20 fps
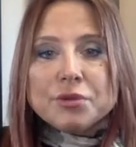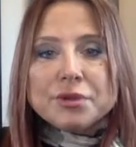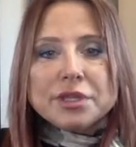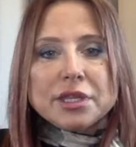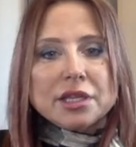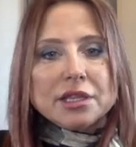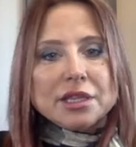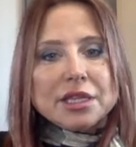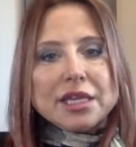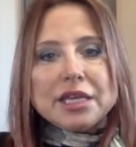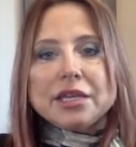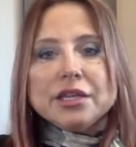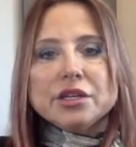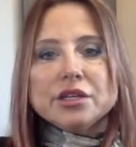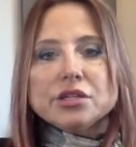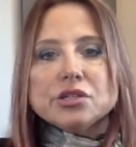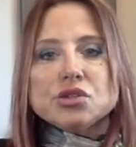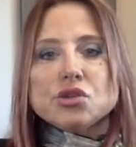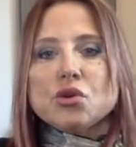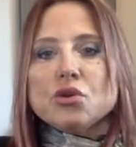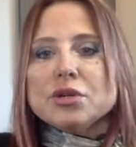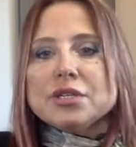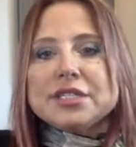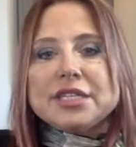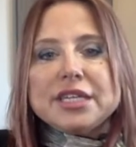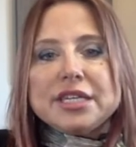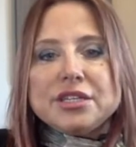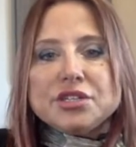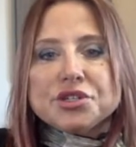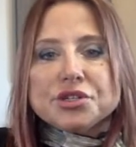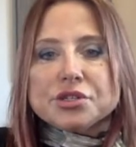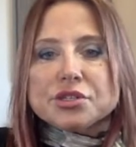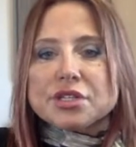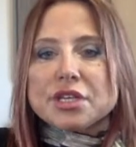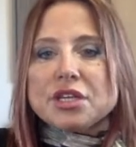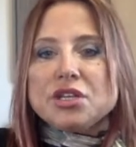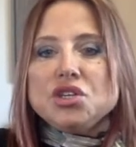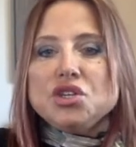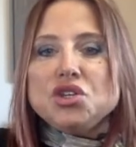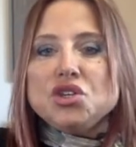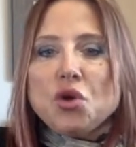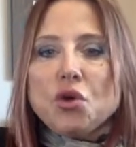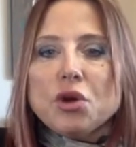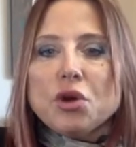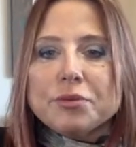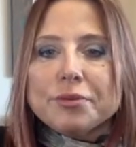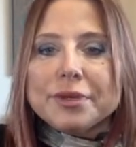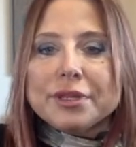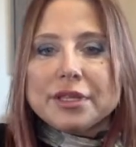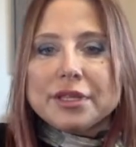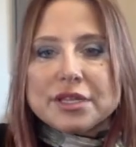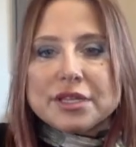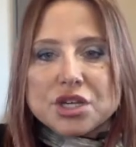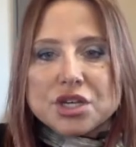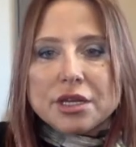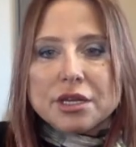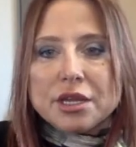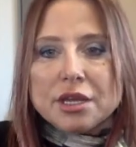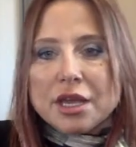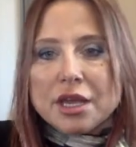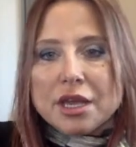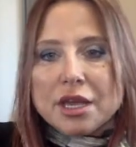with the leaders or teachers in your religion,